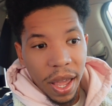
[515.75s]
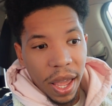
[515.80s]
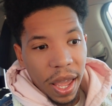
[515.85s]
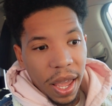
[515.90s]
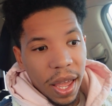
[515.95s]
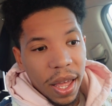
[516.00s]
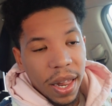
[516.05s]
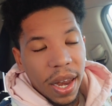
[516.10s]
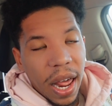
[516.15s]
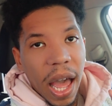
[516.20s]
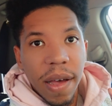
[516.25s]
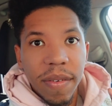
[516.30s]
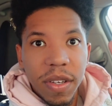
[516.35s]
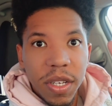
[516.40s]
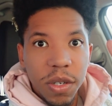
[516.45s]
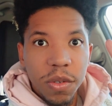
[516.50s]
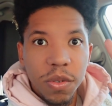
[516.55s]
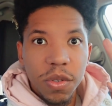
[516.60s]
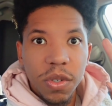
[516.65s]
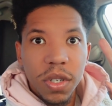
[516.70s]
and have a
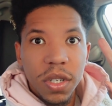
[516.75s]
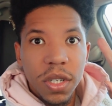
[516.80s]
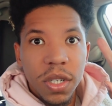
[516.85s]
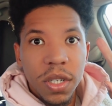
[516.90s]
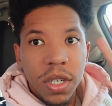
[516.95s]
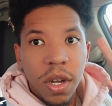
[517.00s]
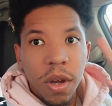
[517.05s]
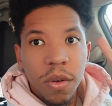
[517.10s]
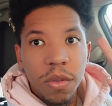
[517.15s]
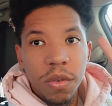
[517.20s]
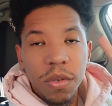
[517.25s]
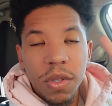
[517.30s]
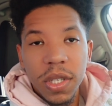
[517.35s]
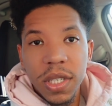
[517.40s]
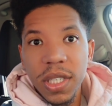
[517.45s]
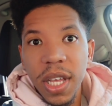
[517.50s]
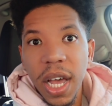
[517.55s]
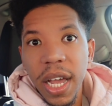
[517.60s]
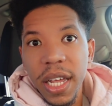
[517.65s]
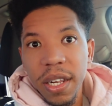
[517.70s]
user go through the
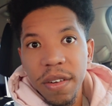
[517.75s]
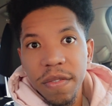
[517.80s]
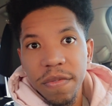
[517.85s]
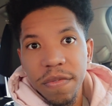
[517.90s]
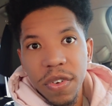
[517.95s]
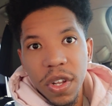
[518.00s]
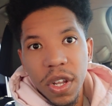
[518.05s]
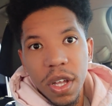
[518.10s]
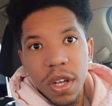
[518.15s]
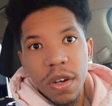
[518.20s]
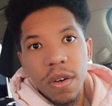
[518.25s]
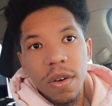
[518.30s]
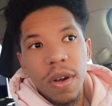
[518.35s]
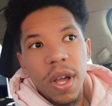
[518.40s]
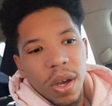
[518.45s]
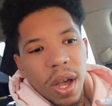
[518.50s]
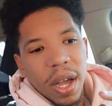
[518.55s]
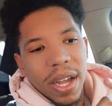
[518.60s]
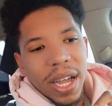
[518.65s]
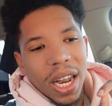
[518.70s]
sign-in flow.
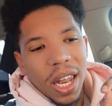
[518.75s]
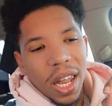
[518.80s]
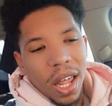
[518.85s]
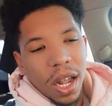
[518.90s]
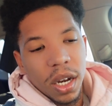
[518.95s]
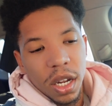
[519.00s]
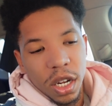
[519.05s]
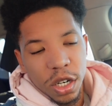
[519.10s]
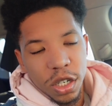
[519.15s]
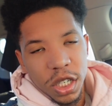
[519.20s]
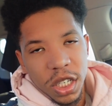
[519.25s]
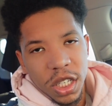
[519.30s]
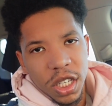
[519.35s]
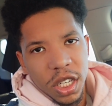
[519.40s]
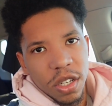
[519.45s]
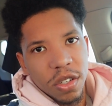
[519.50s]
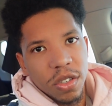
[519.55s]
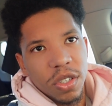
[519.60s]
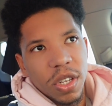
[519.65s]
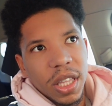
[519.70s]
So I got a lot of learning to
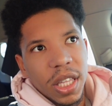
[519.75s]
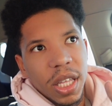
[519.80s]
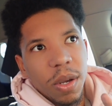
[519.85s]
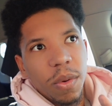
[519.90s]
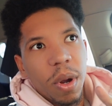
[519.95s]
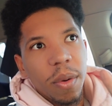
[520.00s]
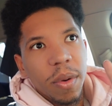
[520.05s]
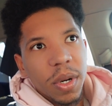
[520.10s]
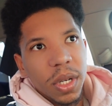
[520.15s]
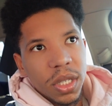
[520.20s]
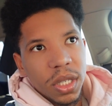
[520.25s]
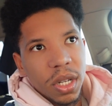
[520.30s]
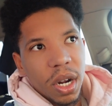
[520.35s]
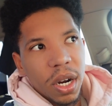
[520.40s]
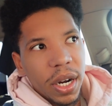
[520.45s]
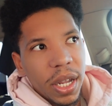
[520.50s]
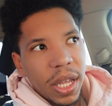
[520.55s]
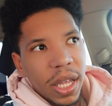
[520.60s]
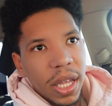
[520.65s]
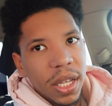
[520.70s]
do. So I think where I'm going to
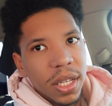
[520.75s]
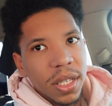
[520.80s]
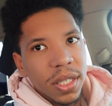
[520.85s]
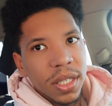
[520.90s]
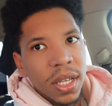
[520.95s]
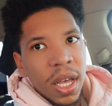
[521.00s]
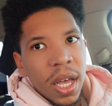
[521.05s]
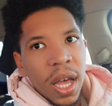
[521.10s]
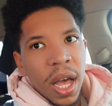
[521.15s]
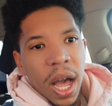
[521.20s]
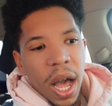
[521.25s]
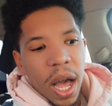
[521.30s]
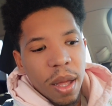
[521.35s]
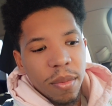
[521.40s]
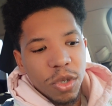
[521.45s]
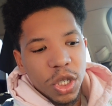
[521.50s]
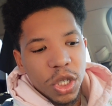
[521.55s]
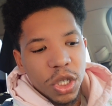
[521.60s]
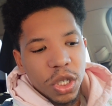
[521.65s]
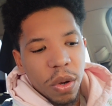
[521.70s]
start is
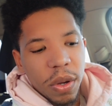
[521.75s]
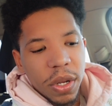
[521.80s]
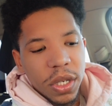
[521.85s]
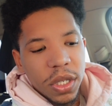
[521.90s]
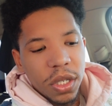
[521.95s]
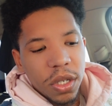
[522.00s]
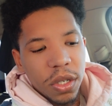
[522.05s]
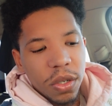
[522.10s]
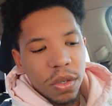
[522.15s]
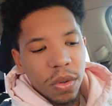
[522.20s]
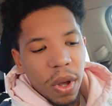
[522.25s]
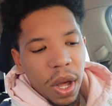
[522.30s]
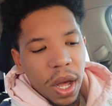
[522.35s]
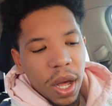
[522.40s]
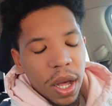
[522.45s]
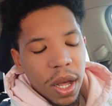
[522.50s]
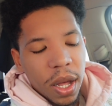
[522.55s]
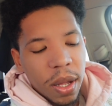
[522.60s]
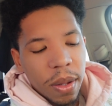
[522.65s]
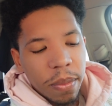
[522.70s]
I'm just going to
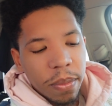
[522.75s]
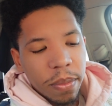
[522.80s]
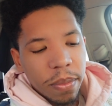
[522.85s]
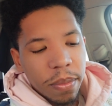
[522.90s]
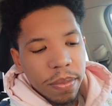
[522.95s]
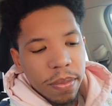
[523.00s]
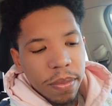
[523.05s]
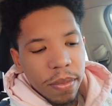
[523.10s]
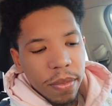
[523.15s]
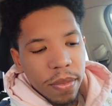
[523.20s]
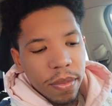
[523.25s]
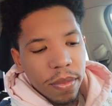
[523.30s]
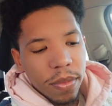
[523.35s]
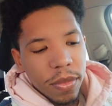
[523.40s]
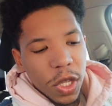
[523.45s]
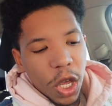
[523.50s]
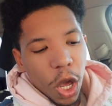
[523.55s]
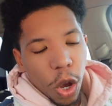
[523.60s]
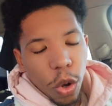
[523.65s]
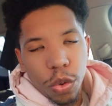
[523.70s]

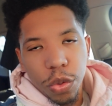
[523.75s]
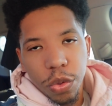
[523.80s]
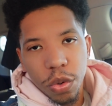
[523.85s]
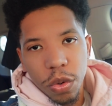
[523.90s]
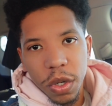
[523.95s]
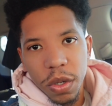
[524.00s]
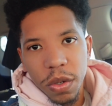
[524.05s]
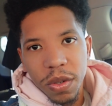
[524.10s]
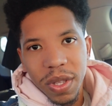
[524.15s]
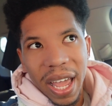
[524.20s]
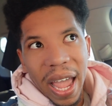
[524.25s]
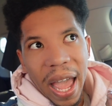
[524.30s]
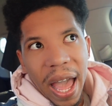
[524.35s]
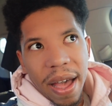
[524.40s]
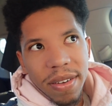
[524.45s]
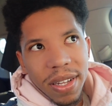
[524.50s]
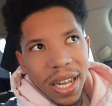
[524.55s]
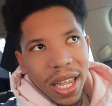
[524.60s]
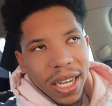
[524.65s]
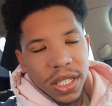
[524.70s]
go through. They
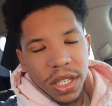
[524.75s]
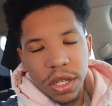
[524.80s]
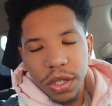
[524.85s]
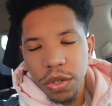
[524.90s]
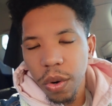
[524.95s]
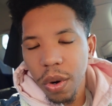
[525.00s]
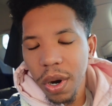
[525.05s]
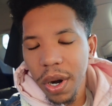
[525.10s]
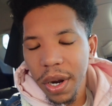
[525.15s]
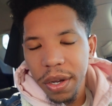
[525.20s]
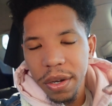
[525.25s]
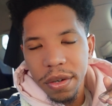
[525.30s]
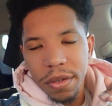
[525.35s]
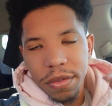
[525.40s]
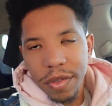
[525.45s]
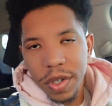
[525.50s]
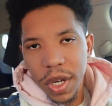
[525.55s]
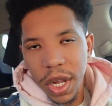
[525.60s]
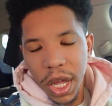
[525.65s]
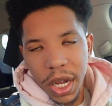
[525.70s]
have a tutorial
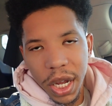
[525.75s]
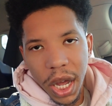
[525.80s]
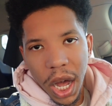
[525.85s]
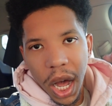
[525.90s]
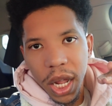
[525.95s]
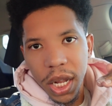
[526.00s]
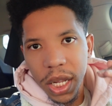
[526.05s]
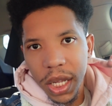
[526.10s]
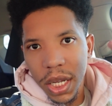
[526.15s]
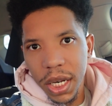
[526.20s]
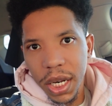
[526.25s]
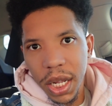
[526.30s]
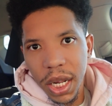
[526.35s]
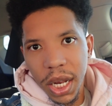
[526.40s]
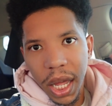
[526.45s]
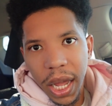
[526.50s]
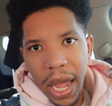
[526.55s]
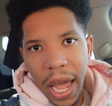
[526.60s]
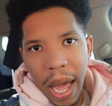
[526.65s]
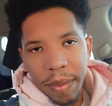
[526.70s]
for Kotlin
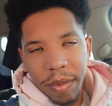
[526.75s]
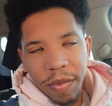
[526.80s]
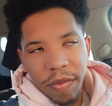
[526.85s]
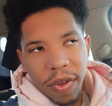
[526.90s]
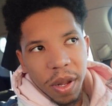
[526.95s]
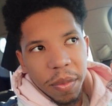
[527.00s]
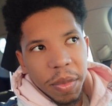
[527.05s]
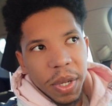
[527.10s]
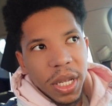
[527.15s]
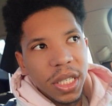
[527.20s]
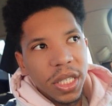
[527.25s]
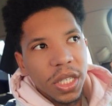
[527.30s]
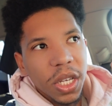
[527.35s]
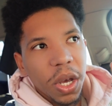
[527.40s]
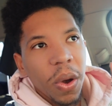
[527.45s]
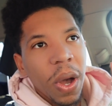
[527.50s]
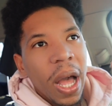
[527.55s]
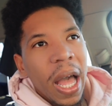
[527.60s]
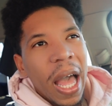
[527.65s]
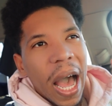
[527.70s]
and app development.
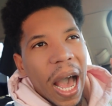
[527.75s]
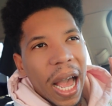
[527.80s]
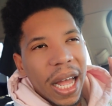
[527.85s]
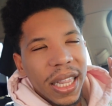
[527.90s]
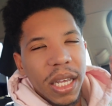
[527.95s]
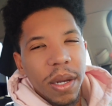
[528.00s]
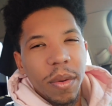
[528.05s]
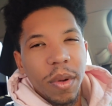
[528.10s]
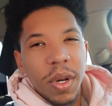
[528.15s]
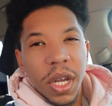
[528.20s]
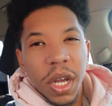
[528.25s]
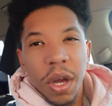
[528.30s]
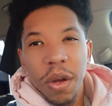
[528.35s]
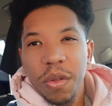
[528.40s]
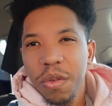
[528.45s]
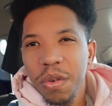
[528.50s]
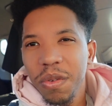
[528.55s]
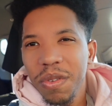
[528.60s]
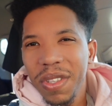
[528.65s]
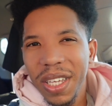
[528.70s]
So I think we'll go
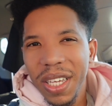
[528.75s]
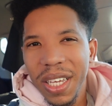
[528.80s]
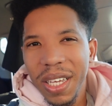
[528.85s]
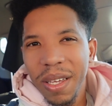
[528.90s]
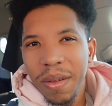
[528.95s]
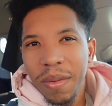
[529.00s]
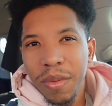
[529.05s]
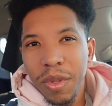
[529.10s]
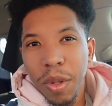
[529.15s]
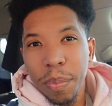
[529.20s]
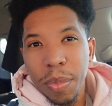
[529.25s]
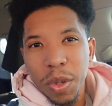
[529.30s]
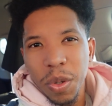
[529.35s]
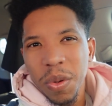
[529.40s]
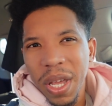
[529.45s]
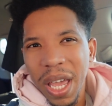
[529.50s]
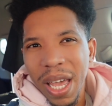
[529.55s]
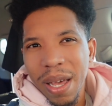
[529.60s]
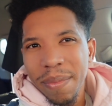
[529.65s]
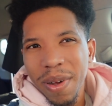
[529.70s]
through the boot
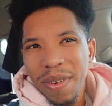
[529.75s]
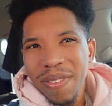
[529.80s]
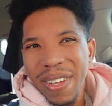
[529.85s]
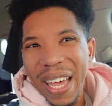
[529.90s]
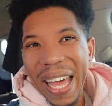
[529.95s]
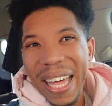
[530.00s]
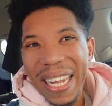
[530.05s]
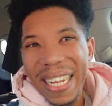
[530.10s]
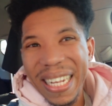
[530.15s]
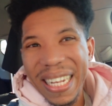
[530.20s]
camp of it